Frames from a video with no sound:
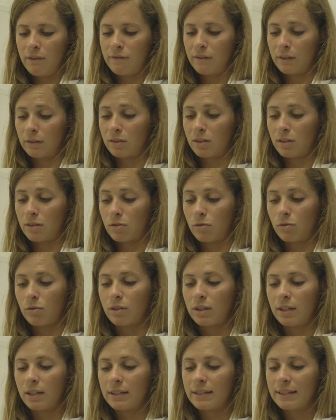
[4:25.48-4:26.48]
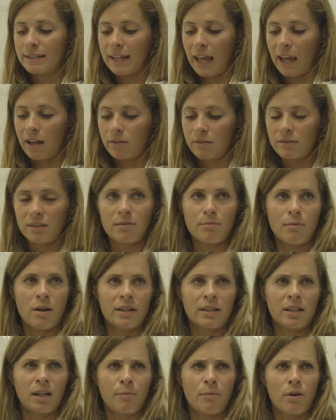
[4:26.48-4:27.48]
filters all the scales that
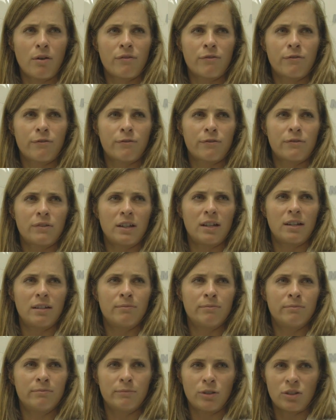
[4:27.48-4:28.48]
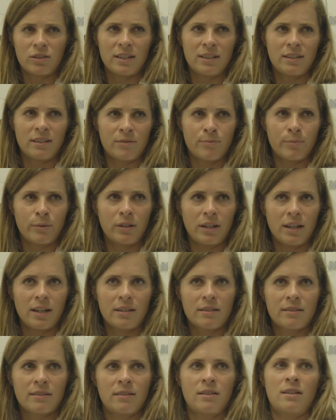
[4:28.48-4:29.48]
might come off the mosquitoes'
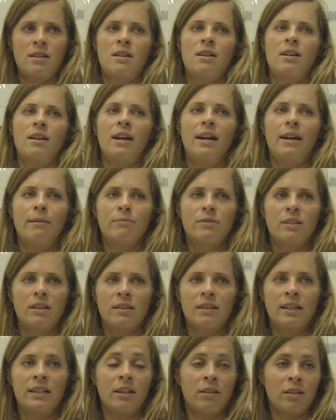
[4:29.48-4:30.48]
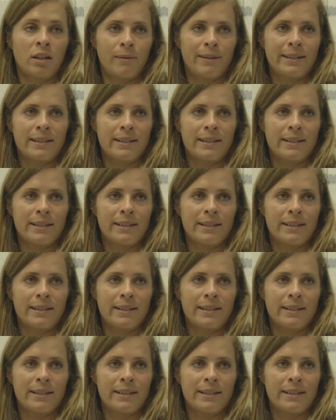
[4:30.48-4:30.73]
bodies um, so that they don't go